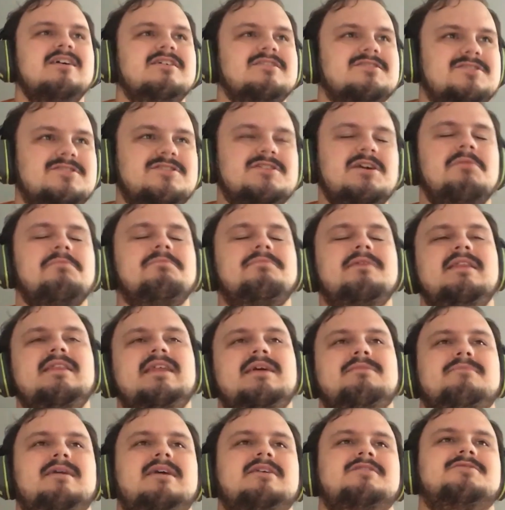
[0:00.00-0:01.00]
Something
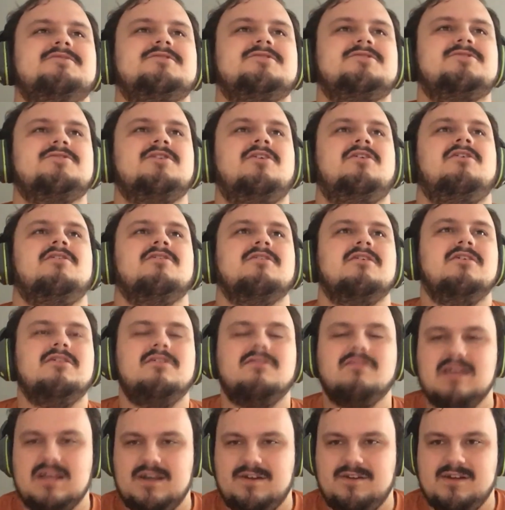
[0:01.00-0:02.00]
that makes the song
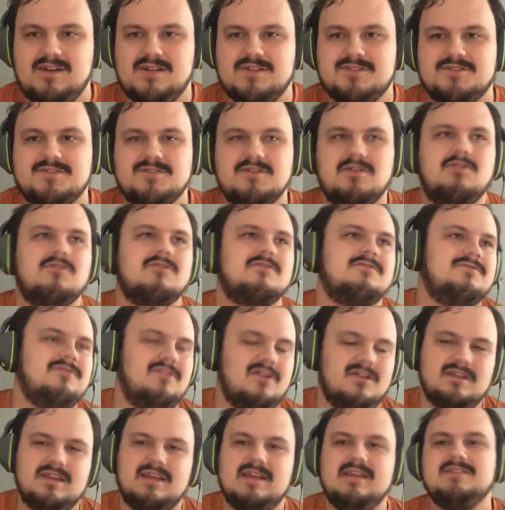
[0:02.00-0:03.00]
hilarious or
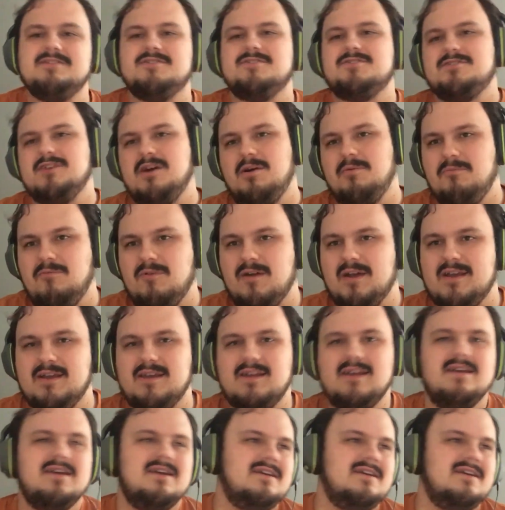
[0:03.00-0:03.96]
funny in some way.